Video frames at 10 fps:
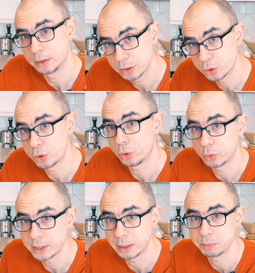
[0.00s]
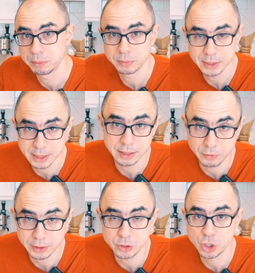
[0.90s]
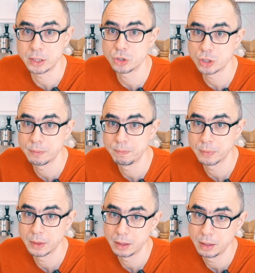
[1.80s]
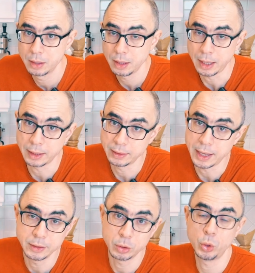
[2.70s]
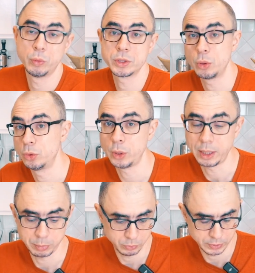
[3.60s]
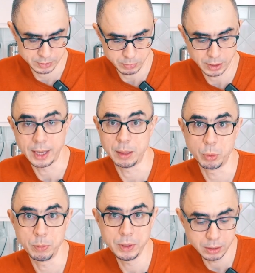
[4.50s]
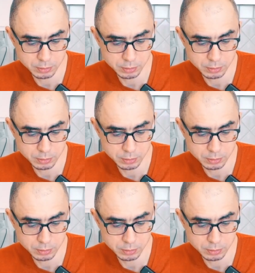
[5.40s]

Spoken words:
show some significant change. And I don't know what's going to happen with my ApoB,